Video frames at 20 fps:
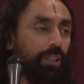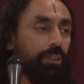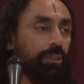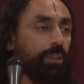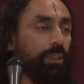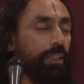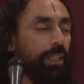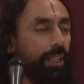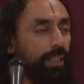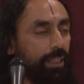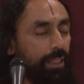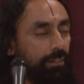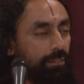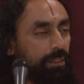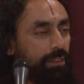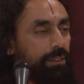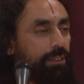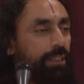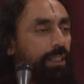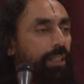So then they
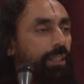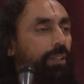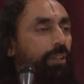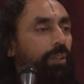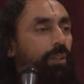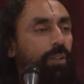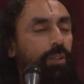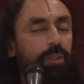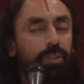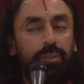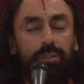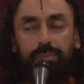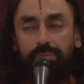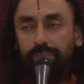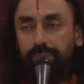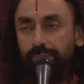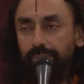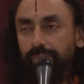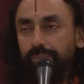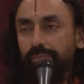will say,
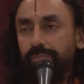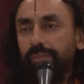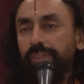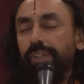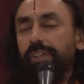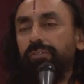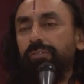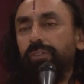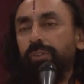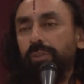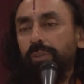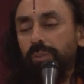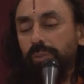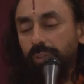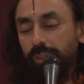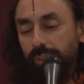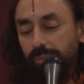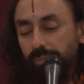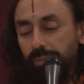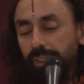if you
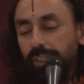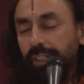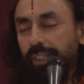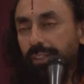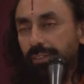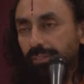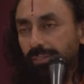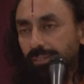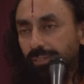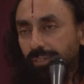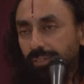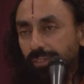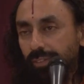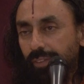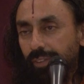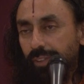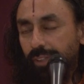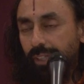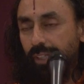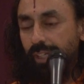don't believe,
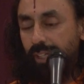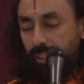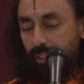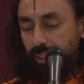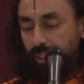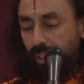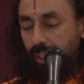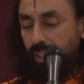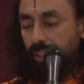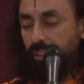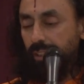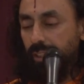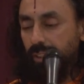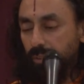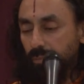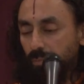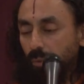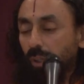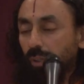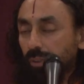there are
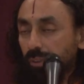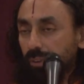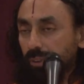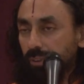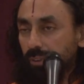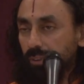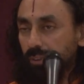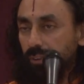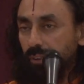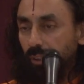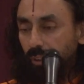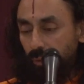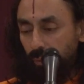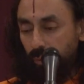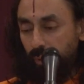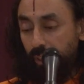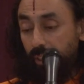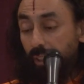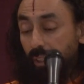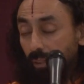these books you
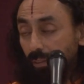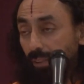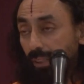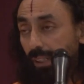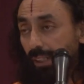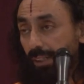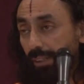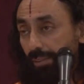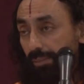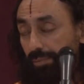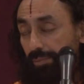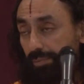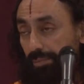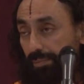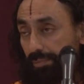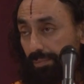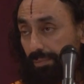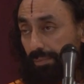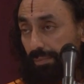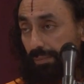read out there.
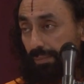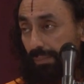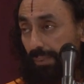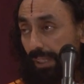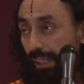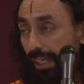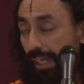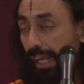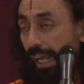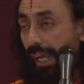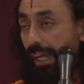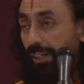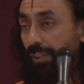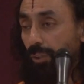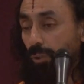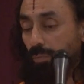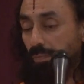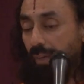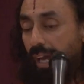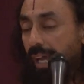And
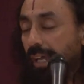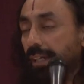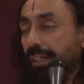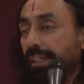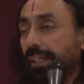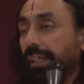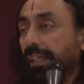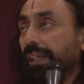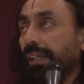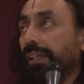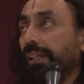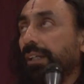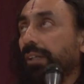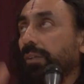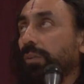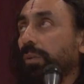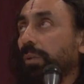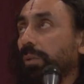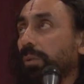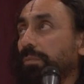you buy a ticket
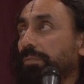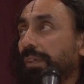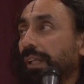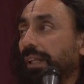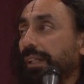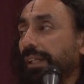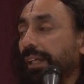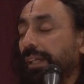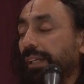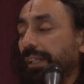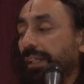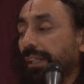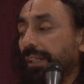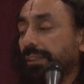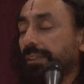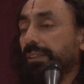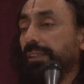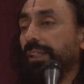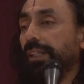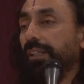and go to Bulgaria
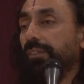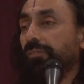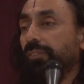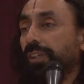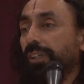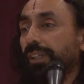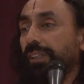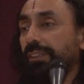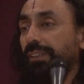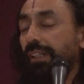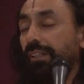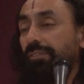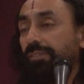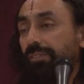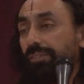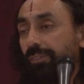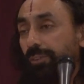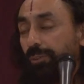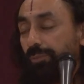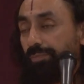and see it for
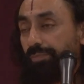yourself.